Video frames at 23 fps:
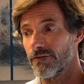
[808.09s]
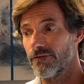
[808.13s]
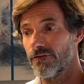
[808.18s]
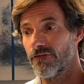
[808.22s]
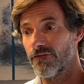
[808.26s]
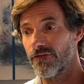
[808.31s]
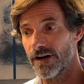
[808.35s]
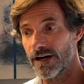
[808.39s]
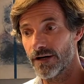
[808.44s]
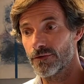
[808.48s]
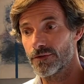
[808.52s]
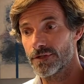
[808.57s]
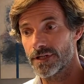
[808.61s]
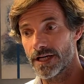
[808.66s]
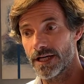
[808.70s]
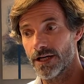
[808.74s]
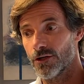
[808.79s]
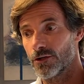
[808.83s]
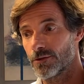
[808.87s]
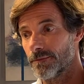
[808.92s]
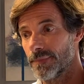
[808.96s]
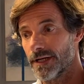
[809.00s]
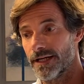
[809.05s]
found
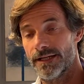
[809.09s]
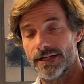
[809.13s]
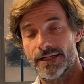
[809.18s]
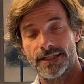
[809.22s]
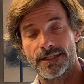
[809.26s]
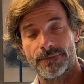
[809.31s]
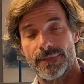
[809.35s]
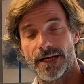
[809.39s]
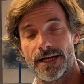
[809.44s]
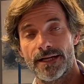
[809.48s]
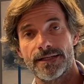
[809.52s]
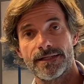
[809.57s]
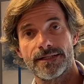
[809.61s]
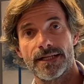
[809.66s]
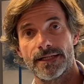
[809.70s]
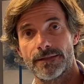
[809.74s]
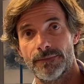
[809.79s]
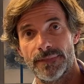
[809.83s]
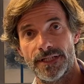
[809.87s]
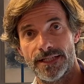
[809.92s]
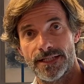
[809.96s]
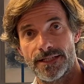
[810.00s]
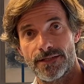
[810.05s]
out by the Spanish
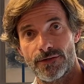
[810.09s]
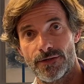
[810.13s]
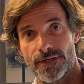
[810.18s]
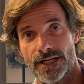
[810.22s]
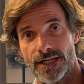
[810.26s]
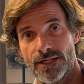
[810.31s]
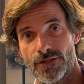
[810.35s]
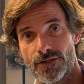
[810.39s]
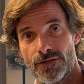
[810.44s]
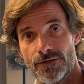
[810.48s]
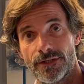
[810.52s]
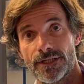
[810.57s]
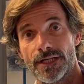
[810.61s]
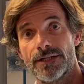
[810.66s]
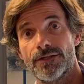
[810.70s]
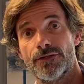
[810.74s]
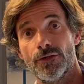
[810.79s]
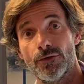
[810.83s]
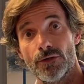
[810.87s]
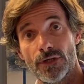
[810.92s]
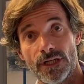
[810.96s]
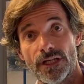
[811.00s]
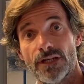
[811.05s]
administration that
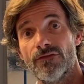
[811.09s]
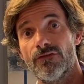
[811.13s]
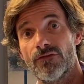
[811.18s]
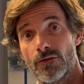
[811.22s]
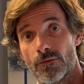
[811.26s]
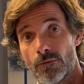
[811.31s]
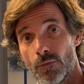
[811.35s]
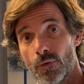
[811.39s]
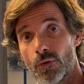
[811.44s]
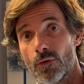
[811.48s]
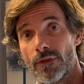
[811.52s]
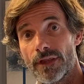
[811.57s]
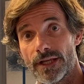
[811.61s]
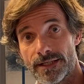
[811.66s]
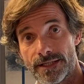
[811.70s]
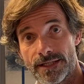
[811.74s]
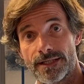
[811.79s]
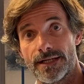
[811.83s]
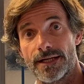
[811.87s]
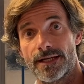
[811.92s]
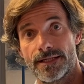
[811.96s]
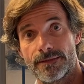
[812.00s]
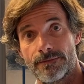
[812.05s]
you live for more than
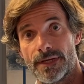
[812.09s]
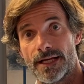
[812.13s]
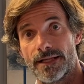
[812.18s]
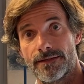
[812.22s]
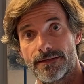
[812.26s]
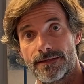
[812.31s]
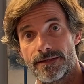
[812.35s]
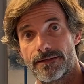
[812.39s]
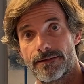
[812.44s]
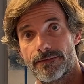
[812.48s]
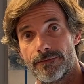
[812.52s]
6 months.